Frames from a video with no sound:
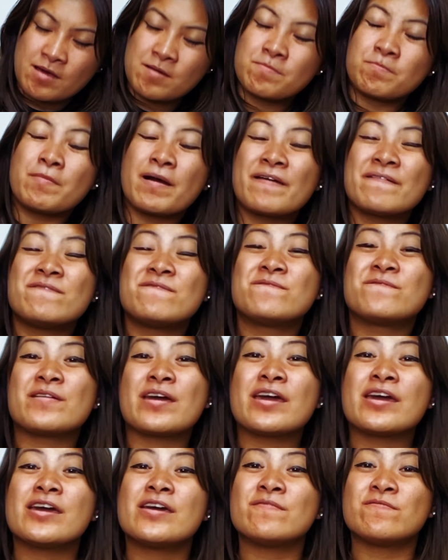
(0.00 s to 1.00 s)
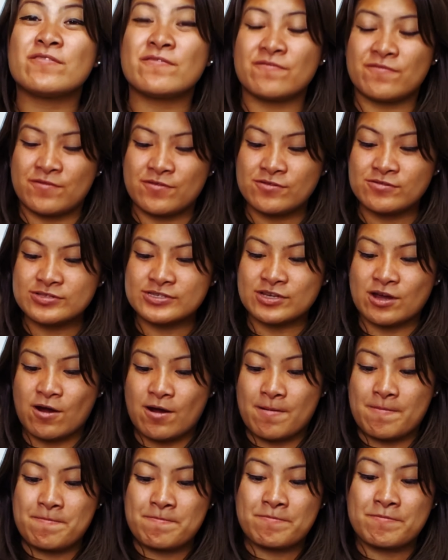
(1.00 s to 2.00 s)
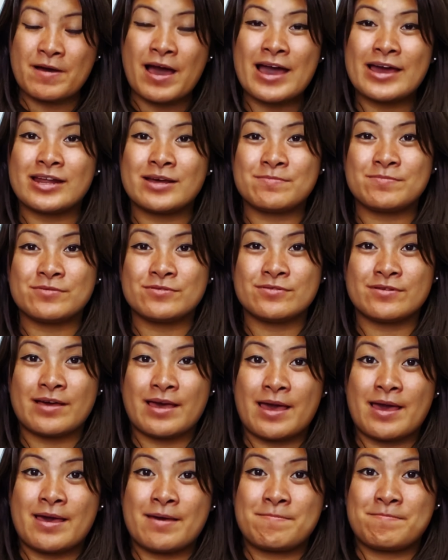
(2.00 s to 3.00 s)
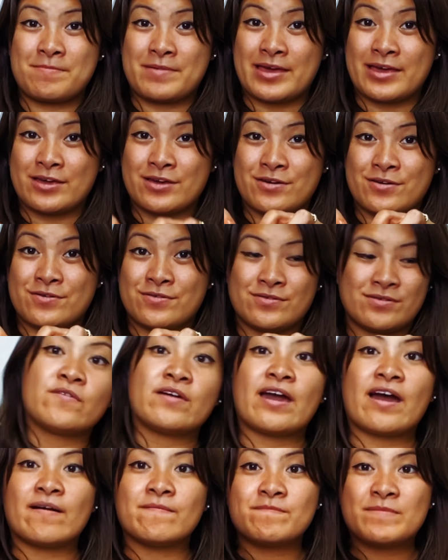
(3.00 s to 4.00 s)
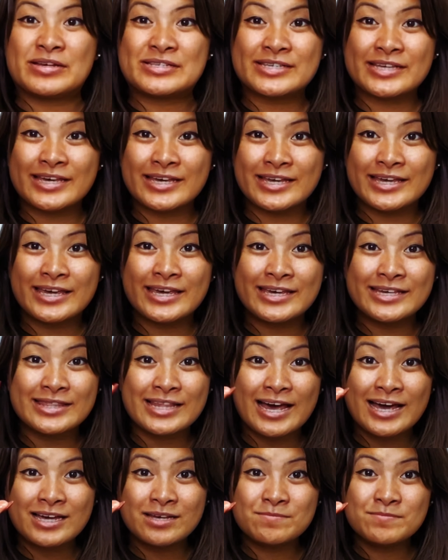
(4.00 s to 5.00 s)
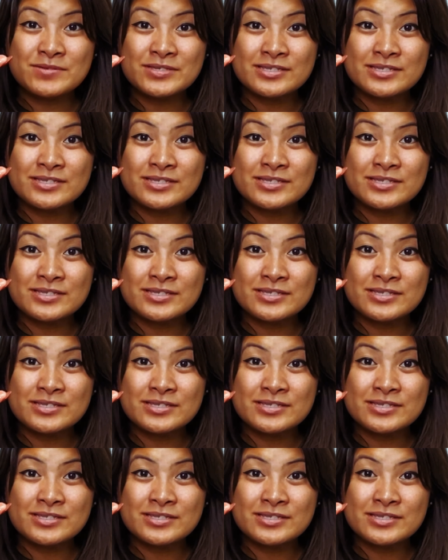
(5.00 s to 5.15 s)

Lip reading: My favorite fruits are pineapple and mango. We have Mexican key limes.